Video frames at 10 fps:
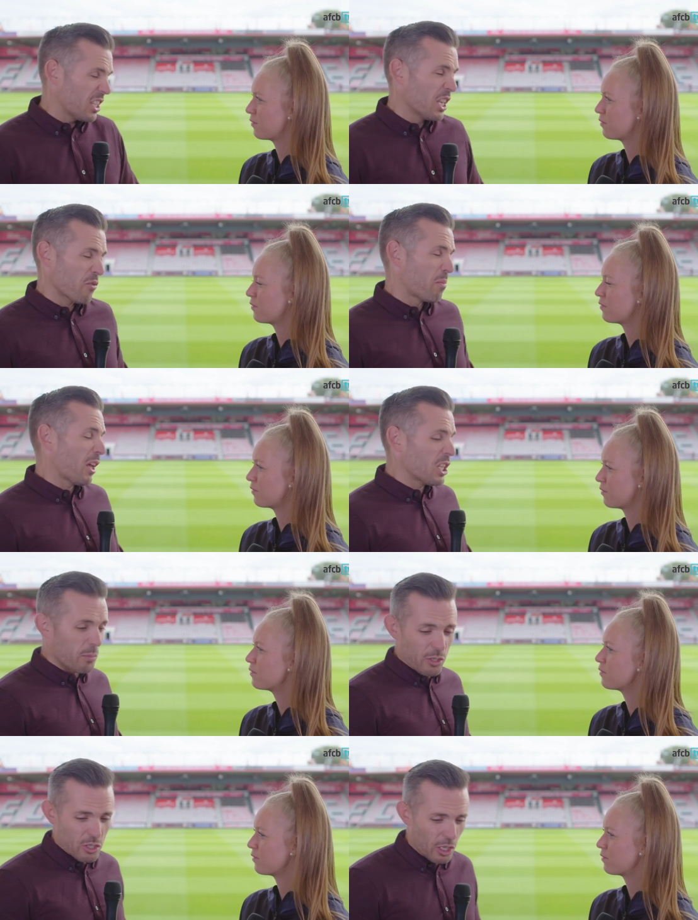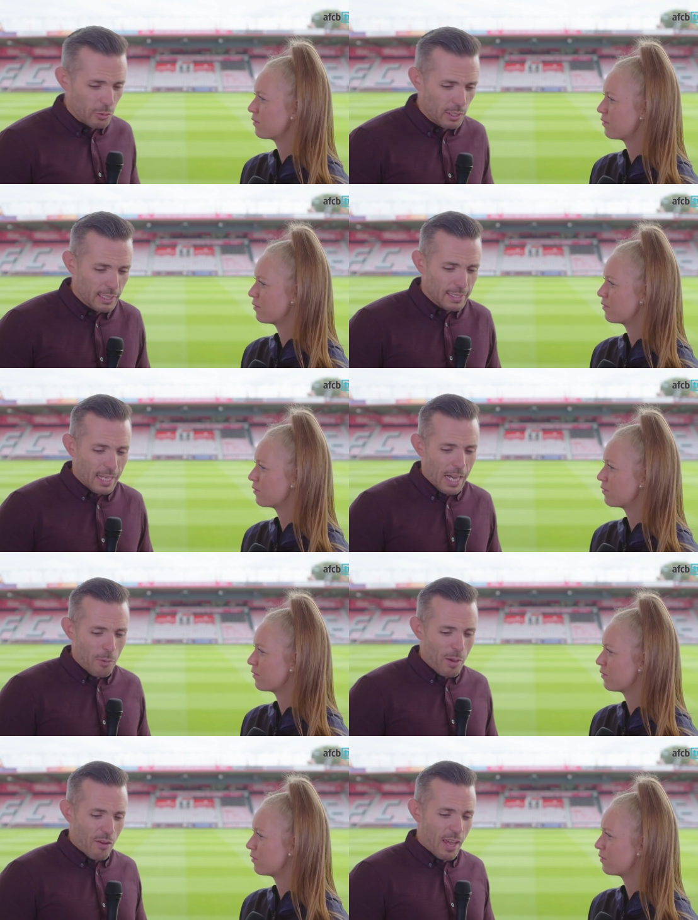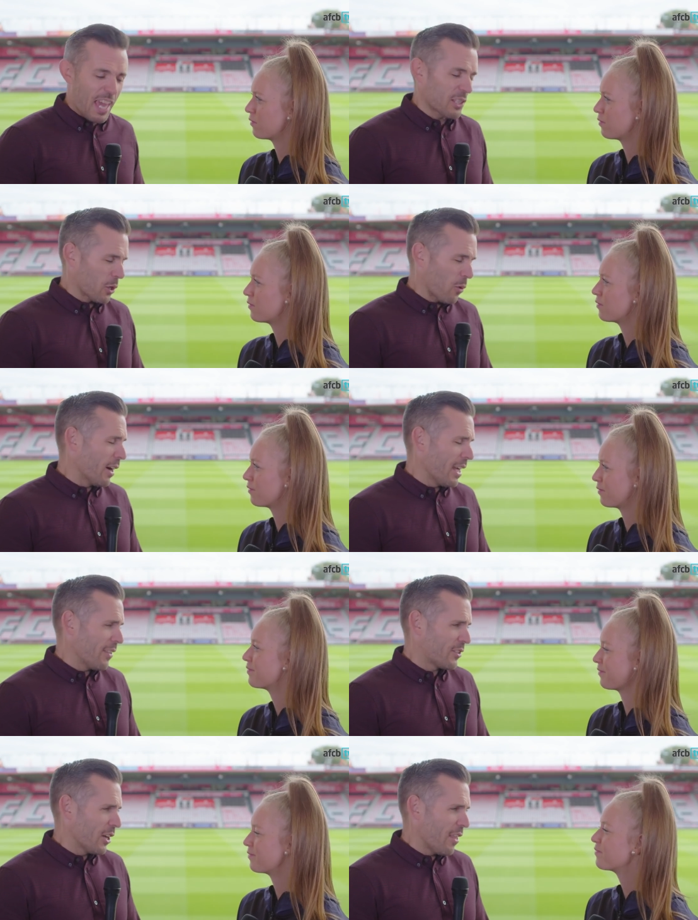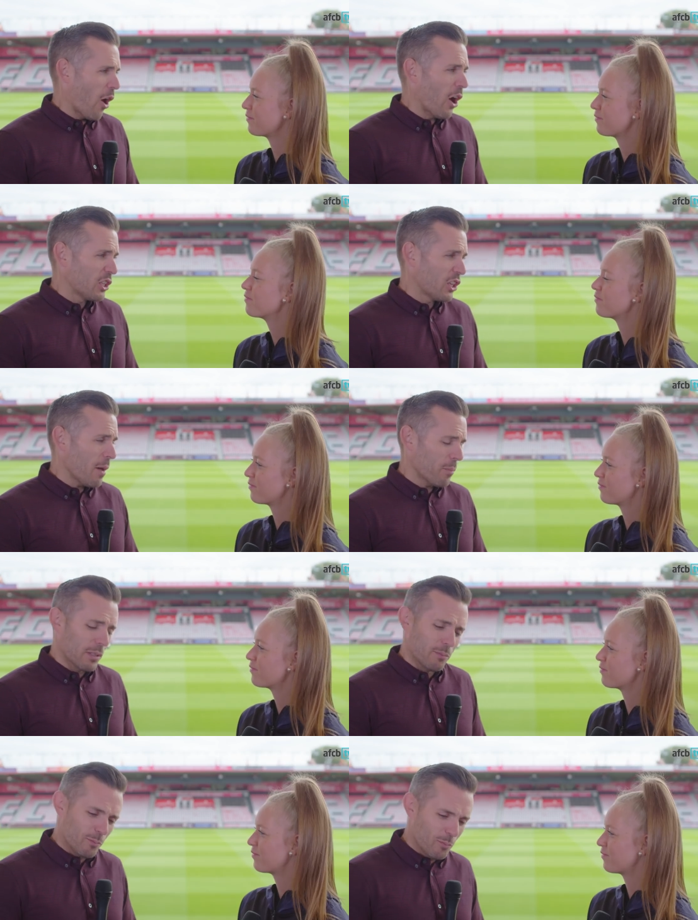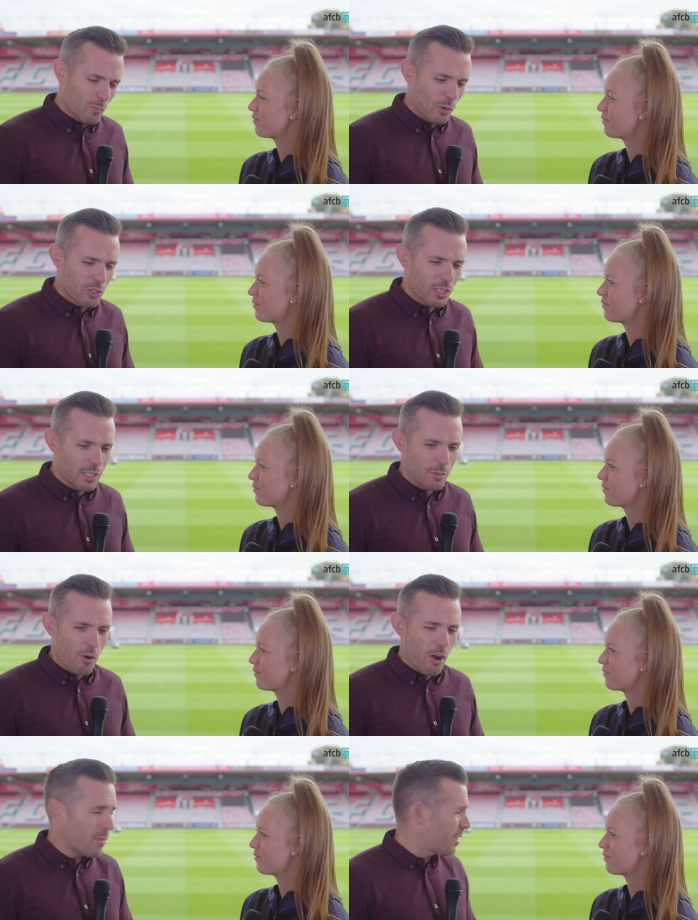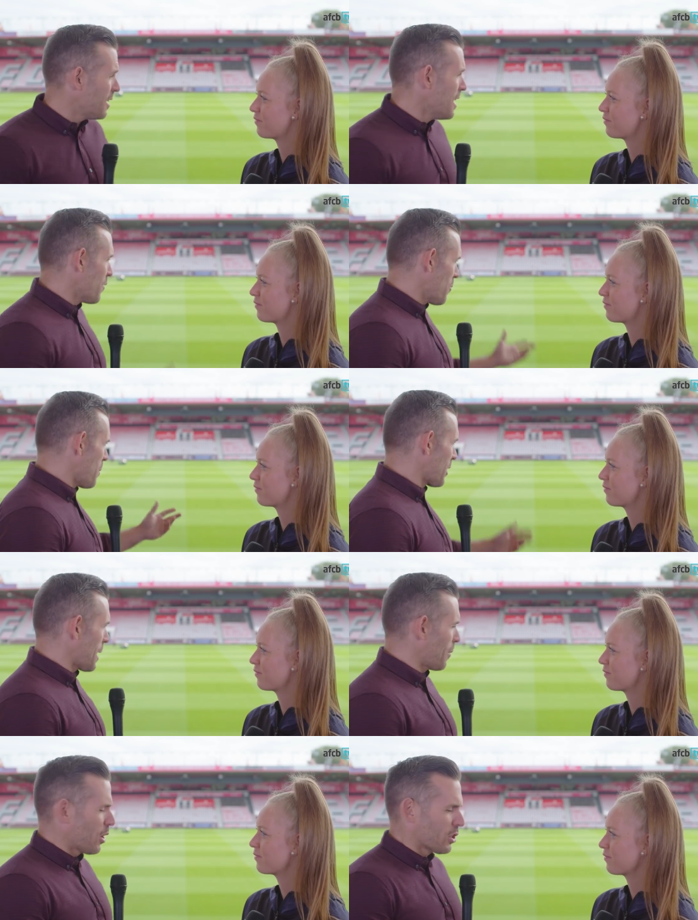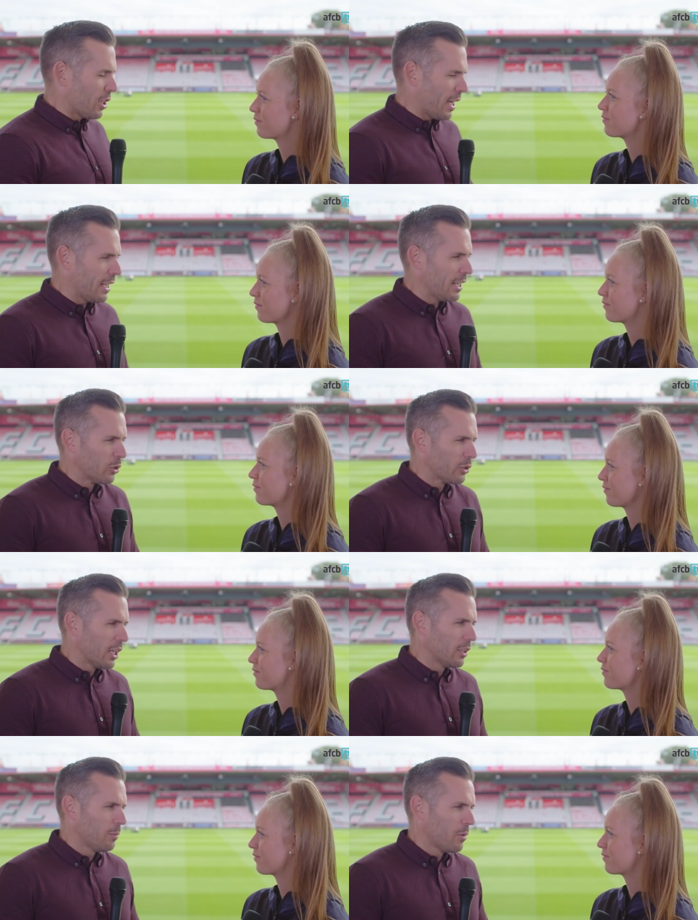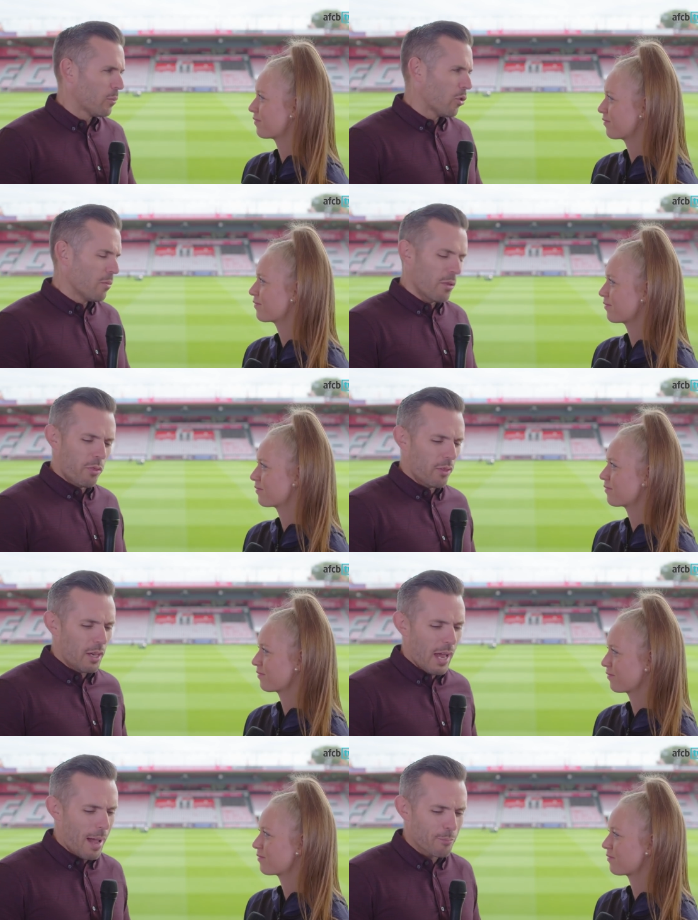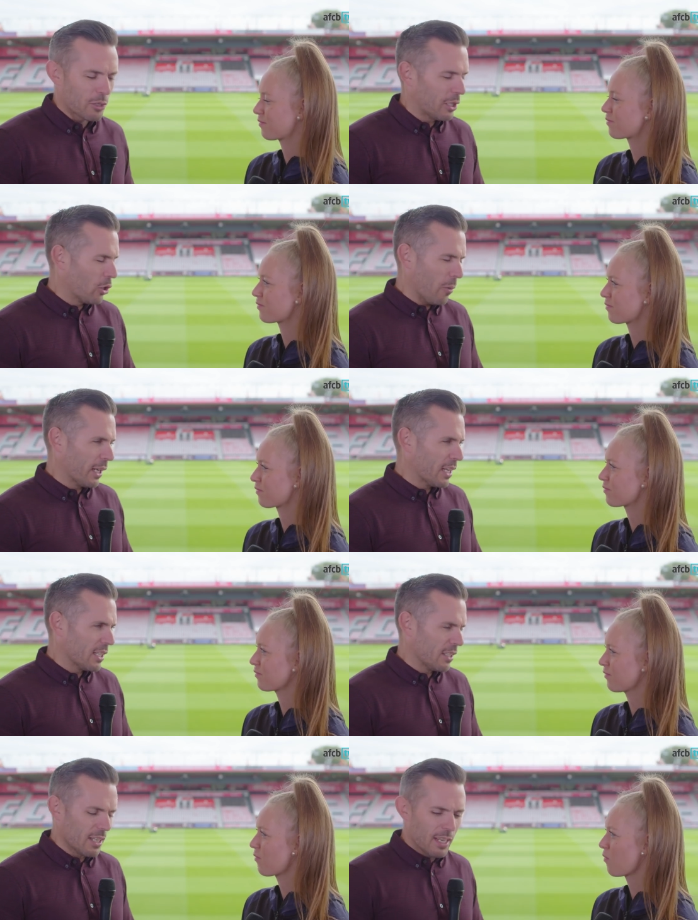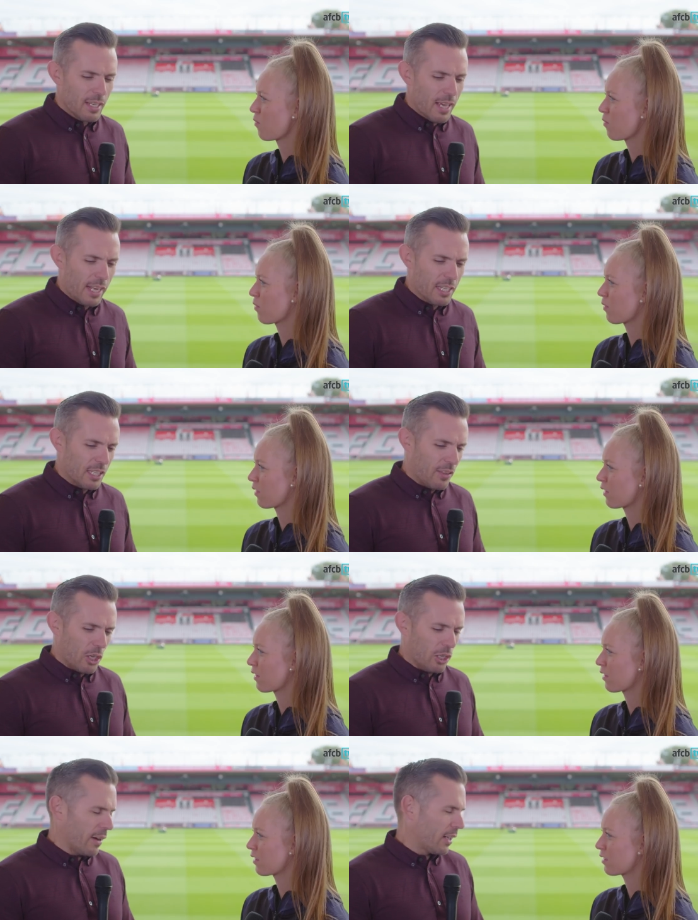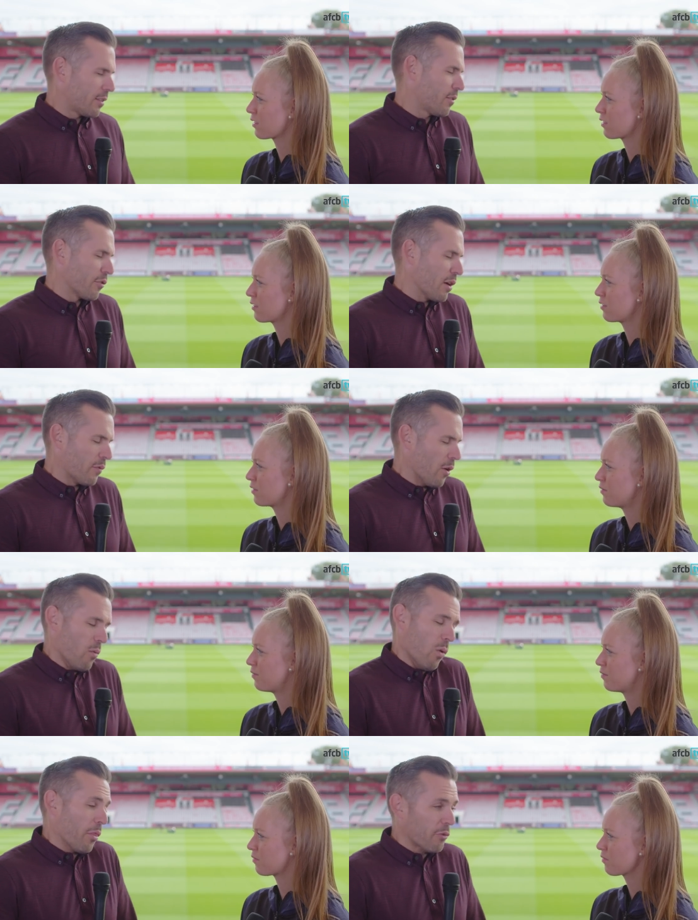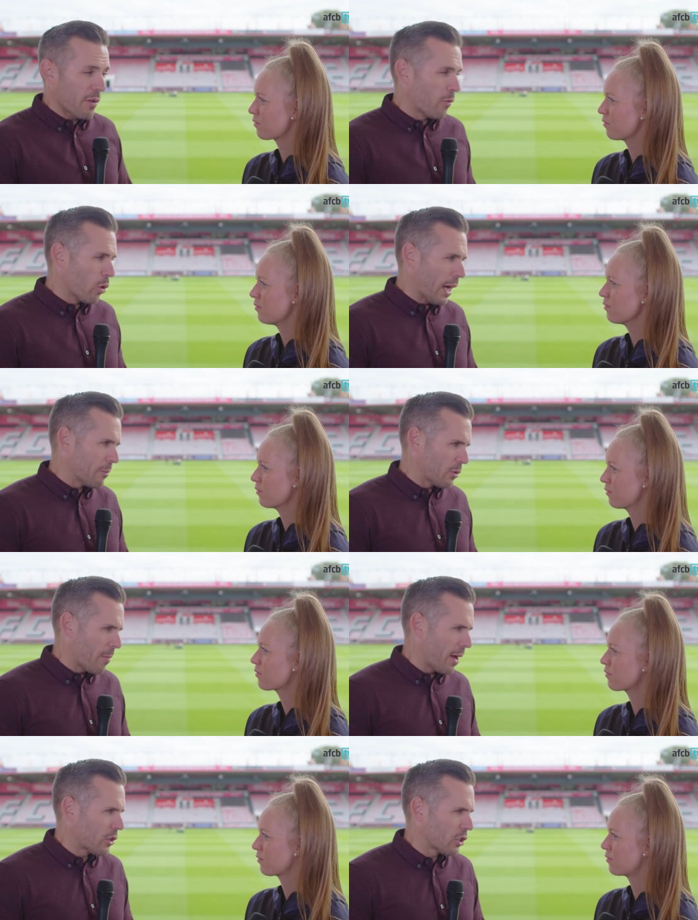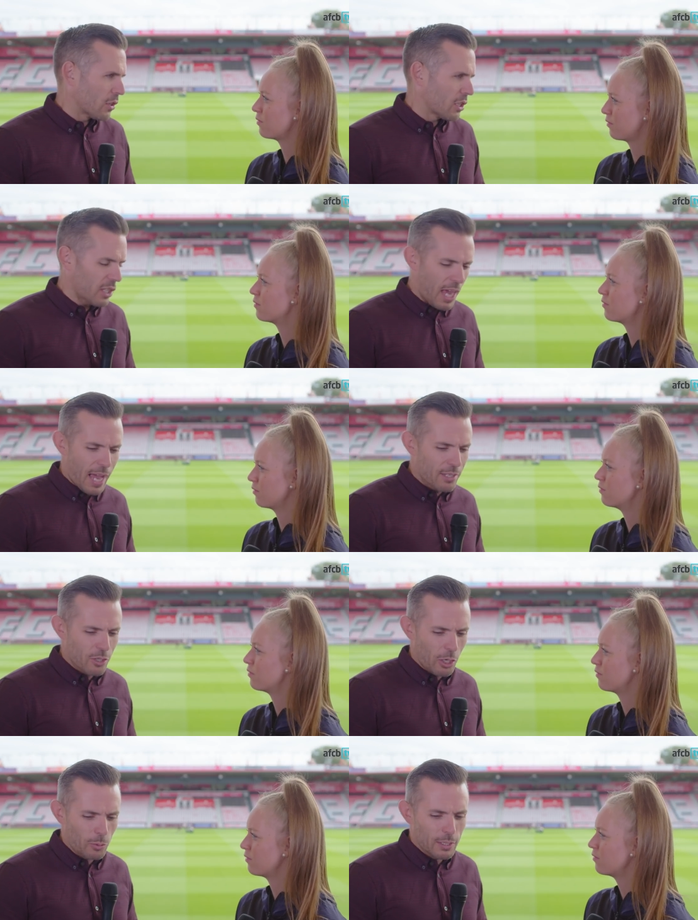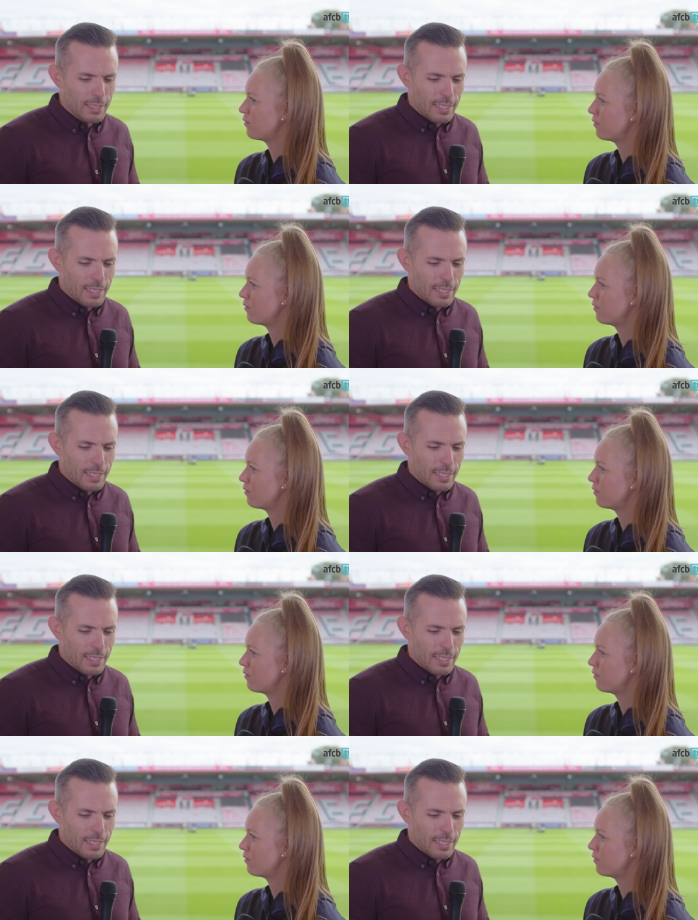Speaker 1: as his replacement. So um, it, he hasn't quite hit uh, the heights yet, but we'll see tomorrow. But if you remember the game last year here, nil-nil, but Bournemouth uh, absolutely dominated. Eddie said they could have had three or uh, won three or four games with the amount of chances they had. So